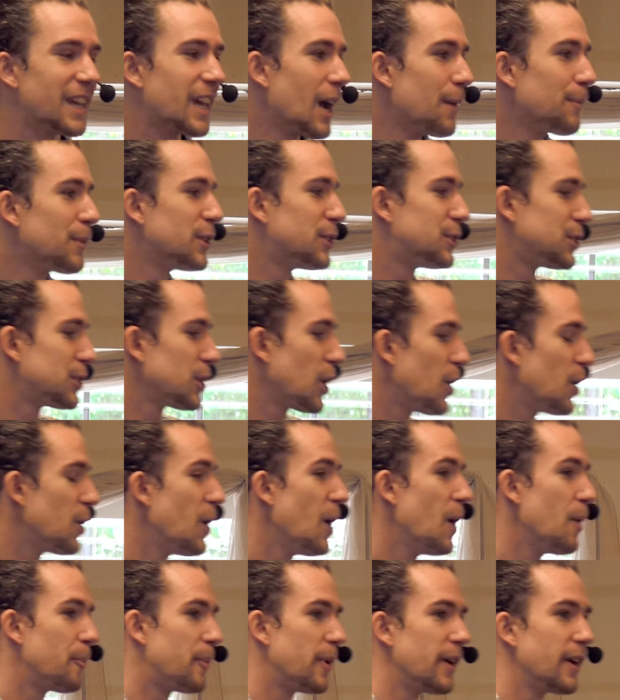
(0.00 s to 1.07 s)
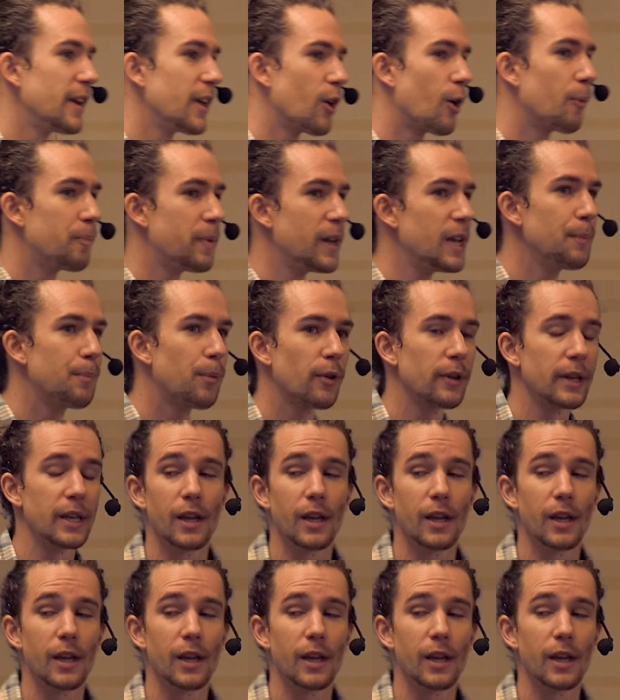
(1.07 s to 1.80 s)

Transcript: came to show pity on people.